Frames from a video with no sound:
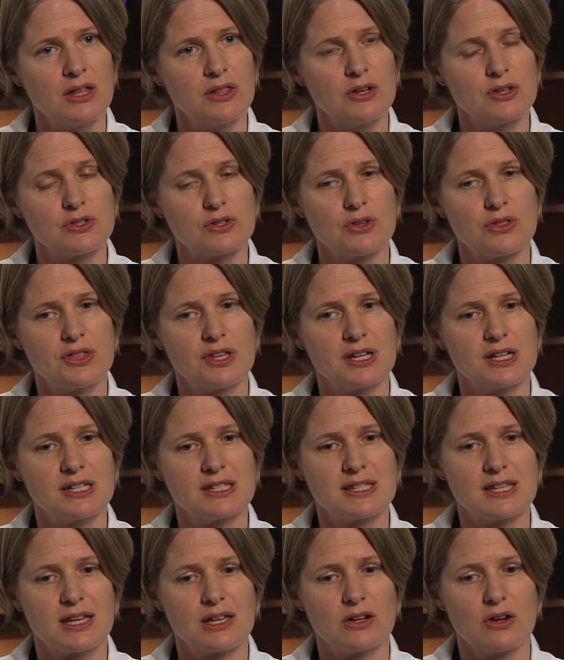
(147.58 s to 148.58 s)
Those are
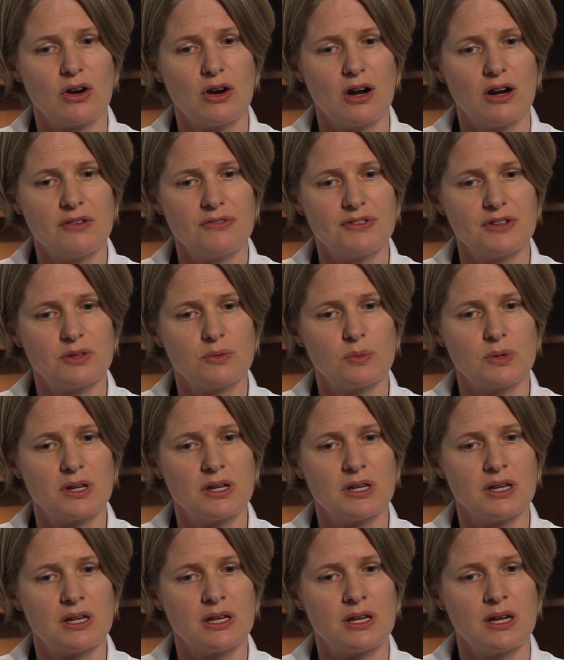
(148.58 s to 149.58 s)
things that often
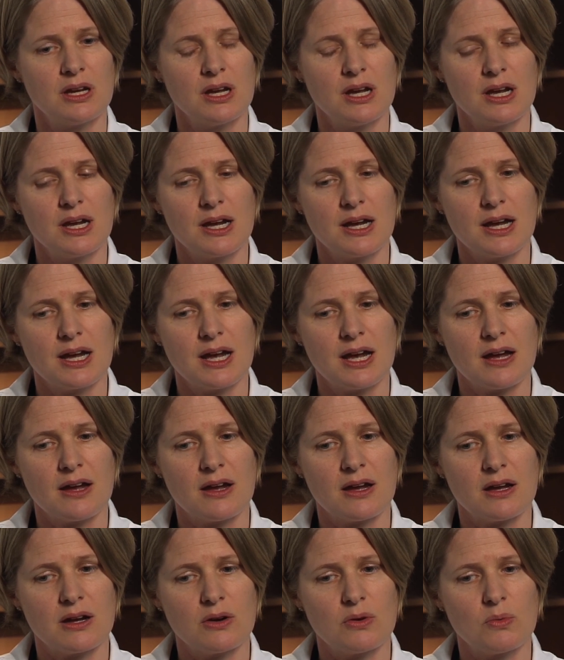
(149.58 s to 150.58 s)
we
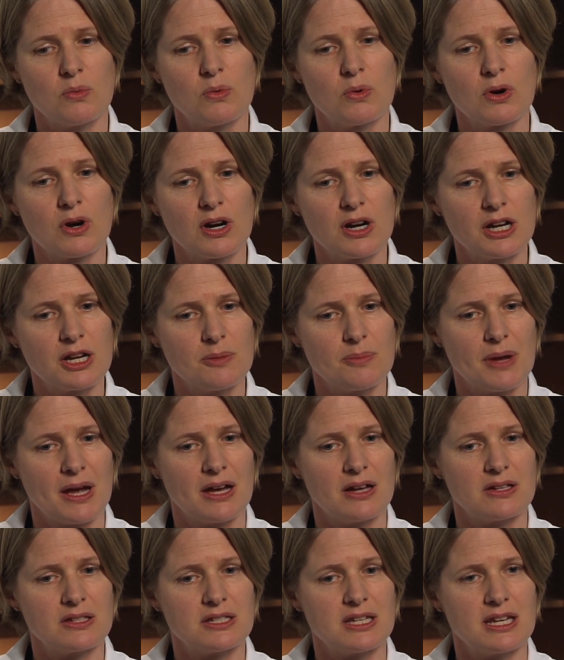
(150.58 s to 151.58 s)
worry
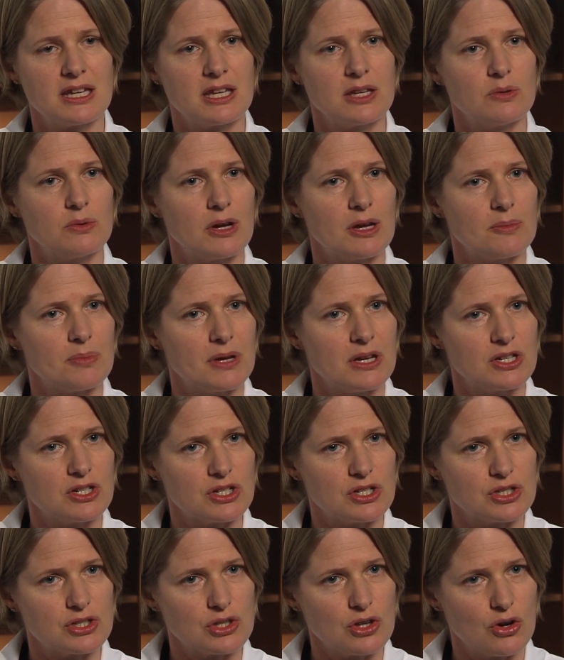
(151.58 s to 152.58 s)
about taking away
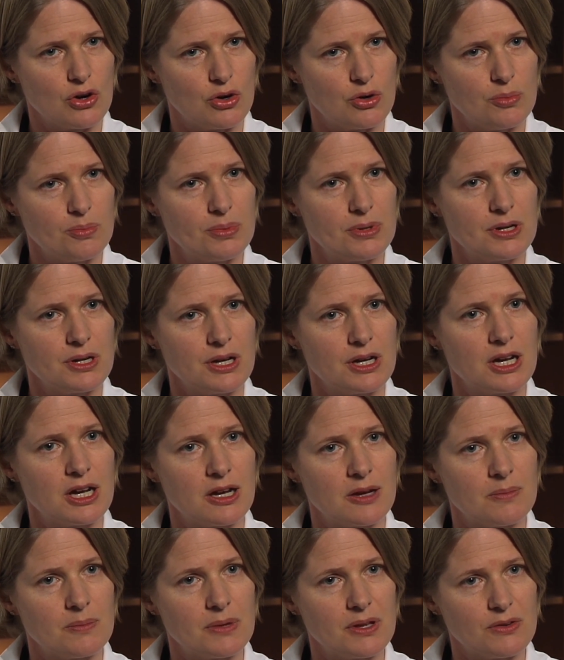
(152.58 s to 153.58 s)
patients' hope
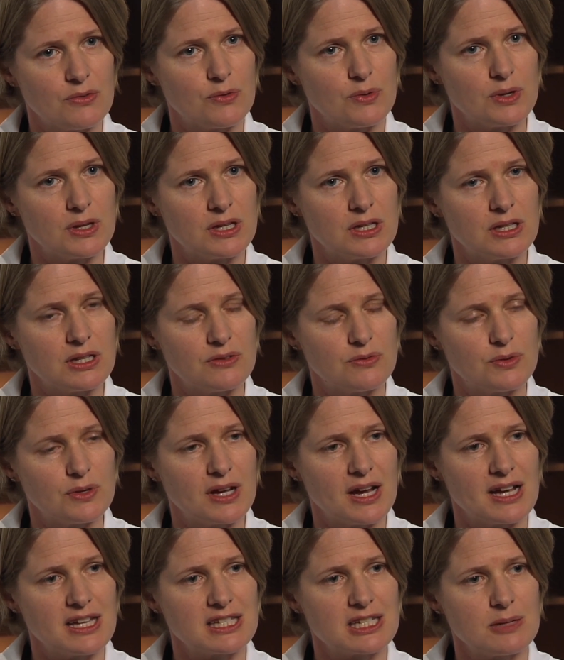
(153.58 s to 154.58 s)
if we
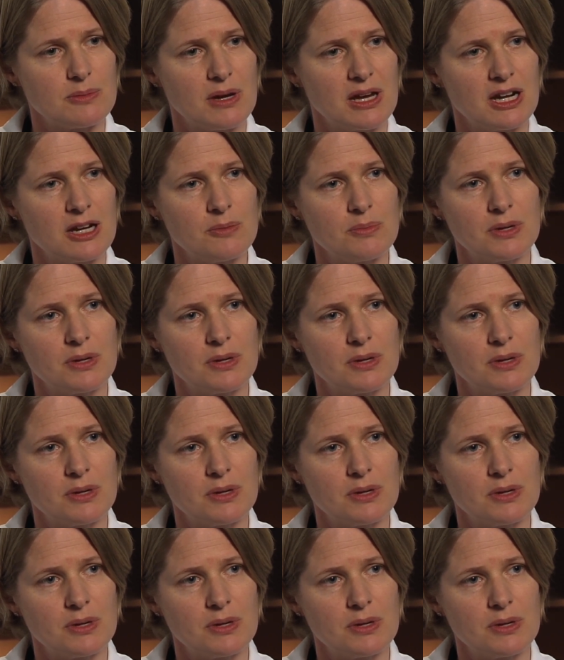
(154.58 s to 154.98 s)
ask about it.